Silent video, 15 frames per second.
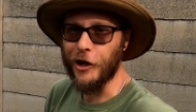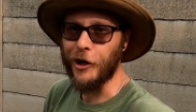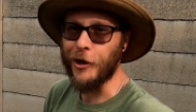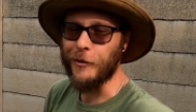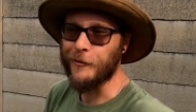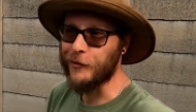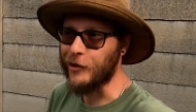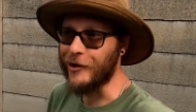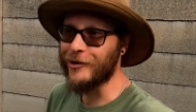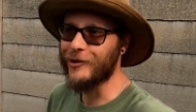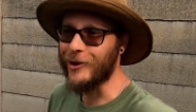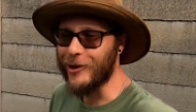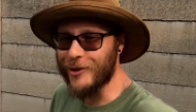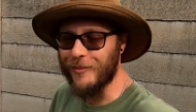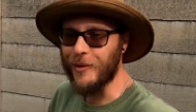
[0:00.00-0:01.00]
got a lot of
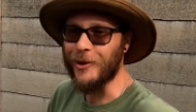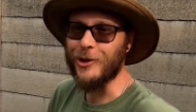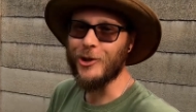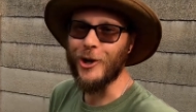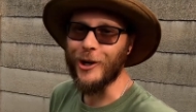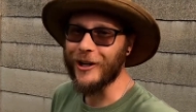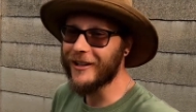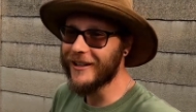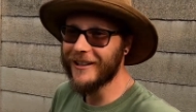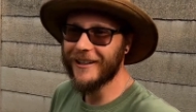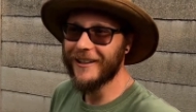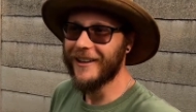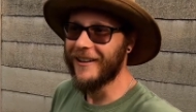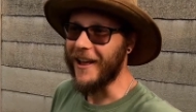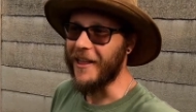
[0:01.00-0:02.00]
transplant shock
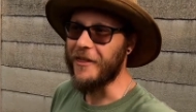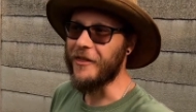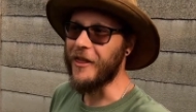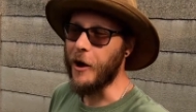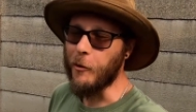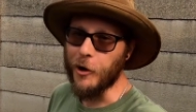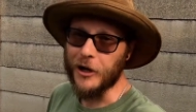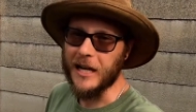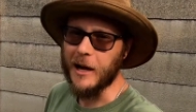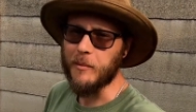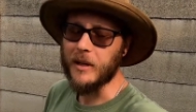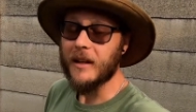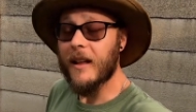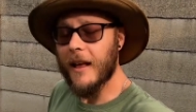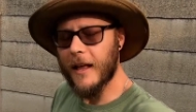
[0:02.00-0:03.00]
and they weren't
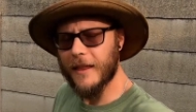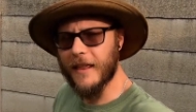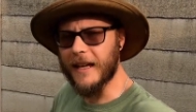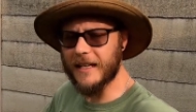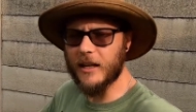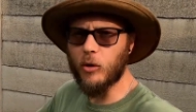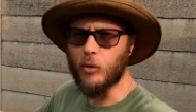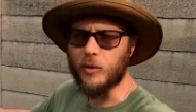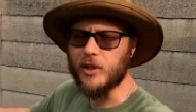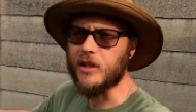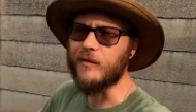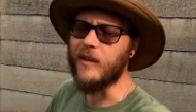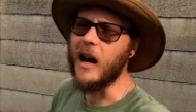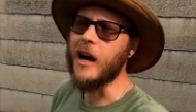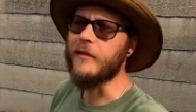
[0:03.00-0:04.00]
happy. They did all
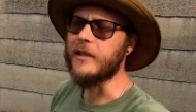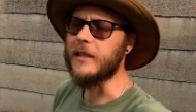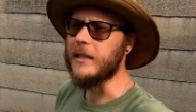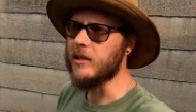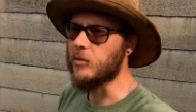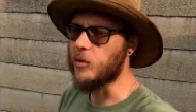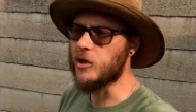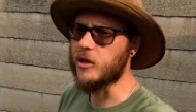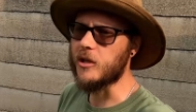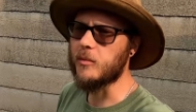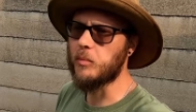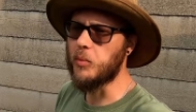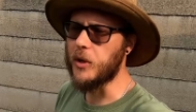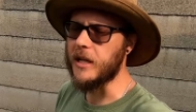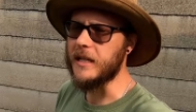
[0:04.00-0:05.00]
survive at least, which
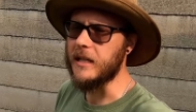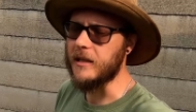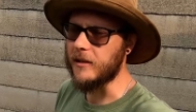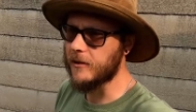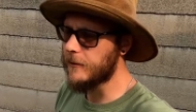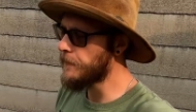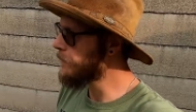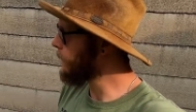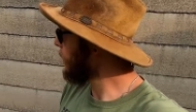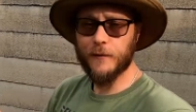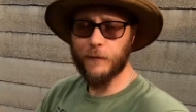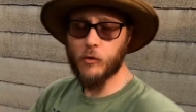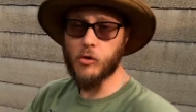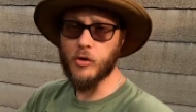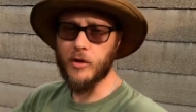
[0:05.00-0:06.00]
was pretty decent.
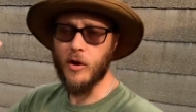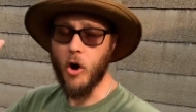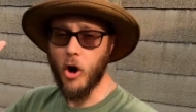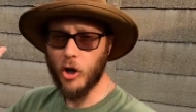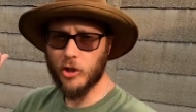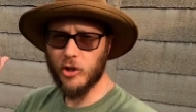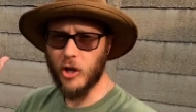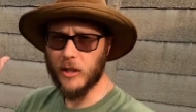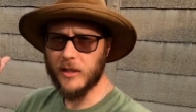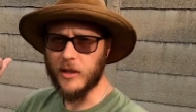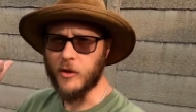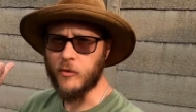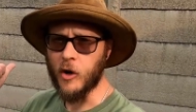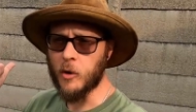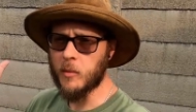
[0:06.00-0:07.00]
As for the
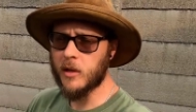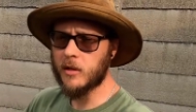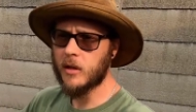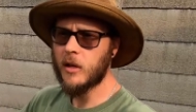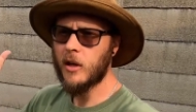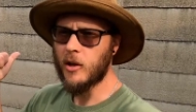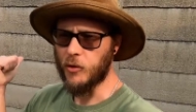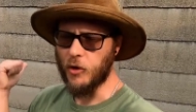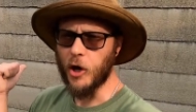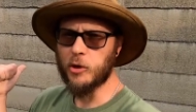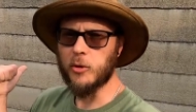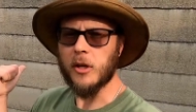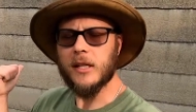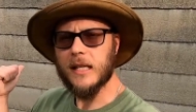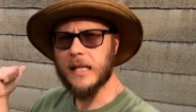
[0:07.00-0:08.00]
oxhearts and the romas,
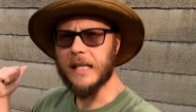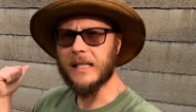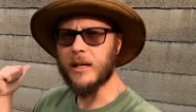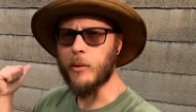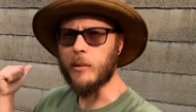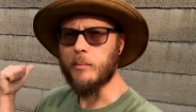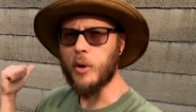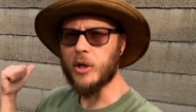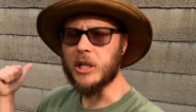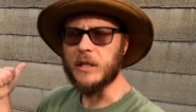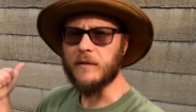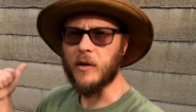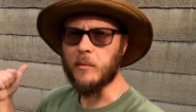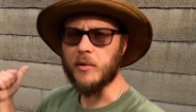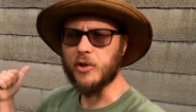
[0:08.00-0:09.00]
those were seedlings that we
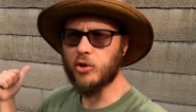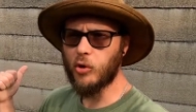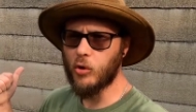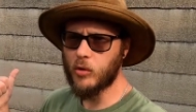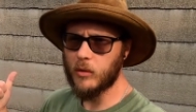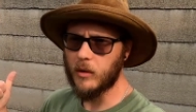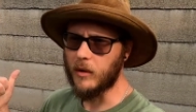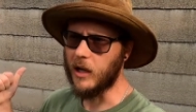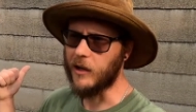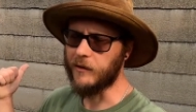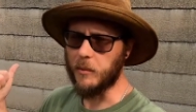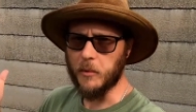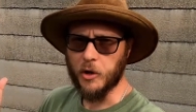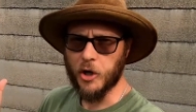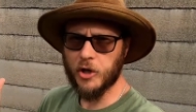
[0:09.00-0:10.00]
purchased from the store,
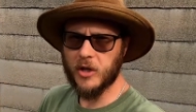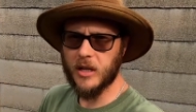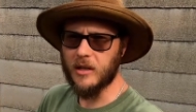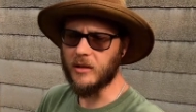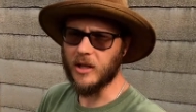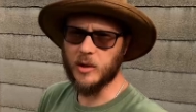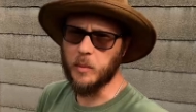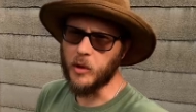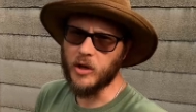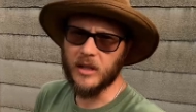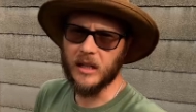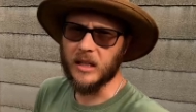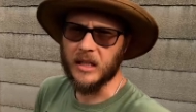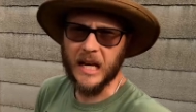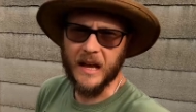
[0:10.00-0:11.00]
from the nursery, just
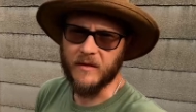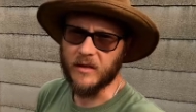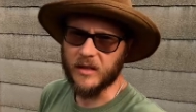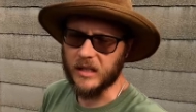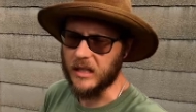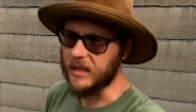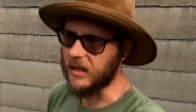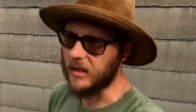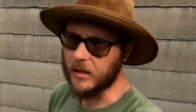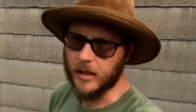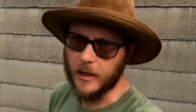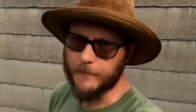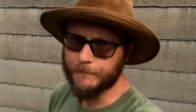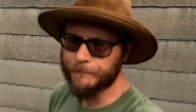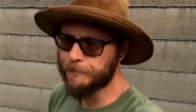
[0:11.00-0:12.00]
because I didn't have the seeds at the
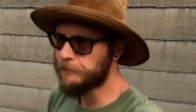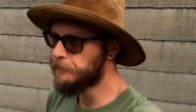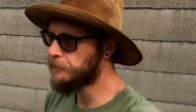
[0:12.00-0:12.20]
time.